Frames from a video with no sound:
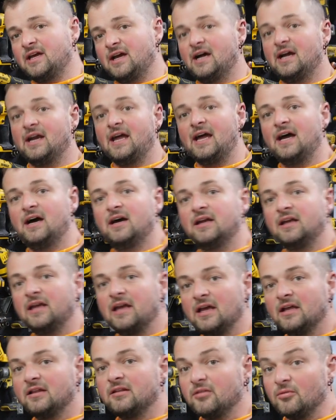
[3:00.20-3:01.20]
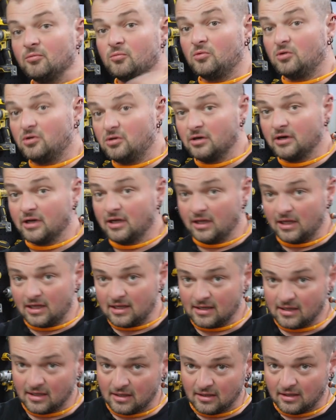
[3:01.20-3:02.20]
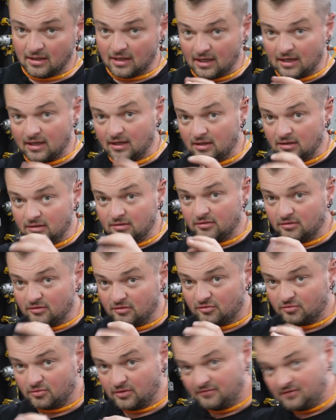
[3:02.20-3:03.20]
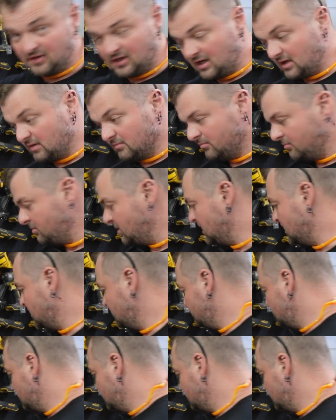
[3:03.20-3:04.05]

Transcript: out how to get the water in and the swiveling bit.